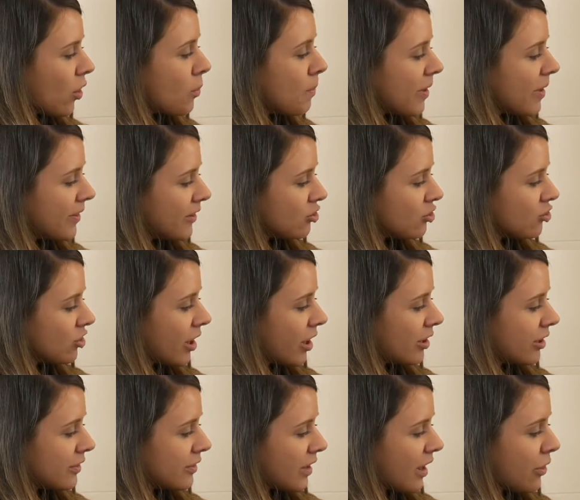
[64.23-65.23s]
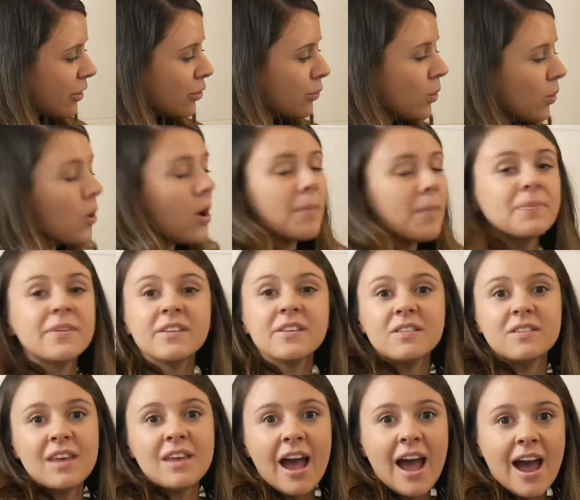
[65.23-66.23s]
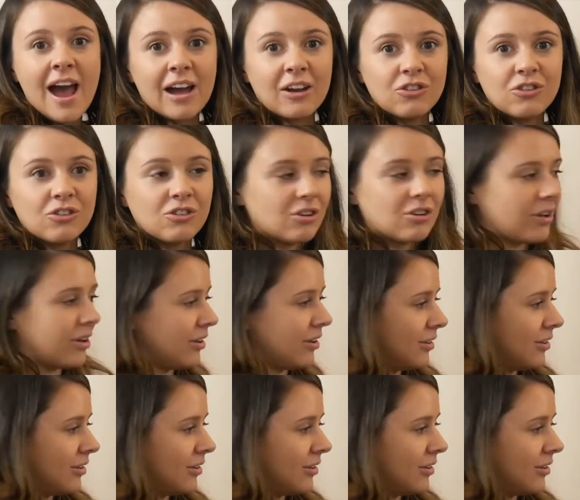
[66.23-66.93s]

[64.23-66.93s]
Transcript: open the shutters and threw up the sash.